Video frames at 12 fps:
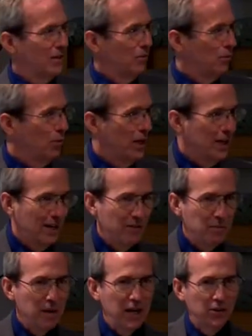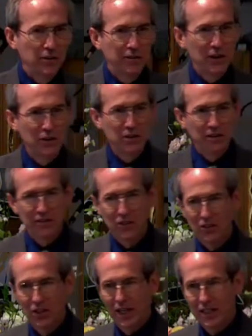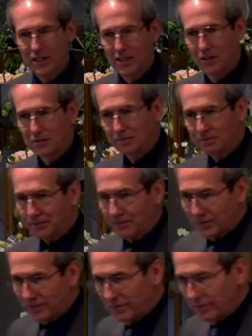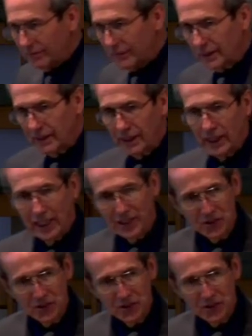We have a microphone if you'd like to ask a